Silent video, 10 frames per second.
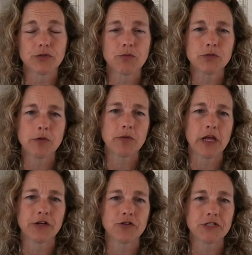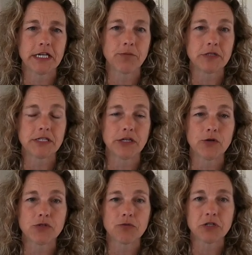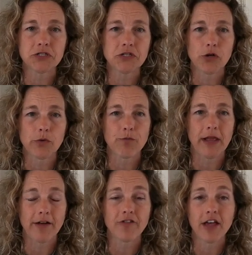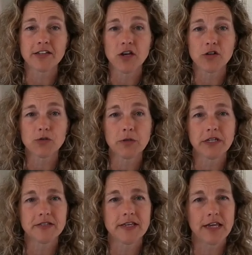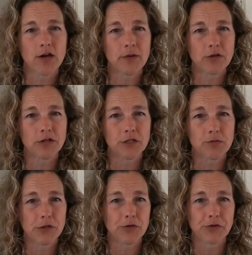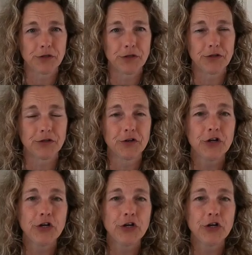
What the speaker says: Most people understand mosquitoes, so I'm going to start with black flies also because they come out a little bit earlier.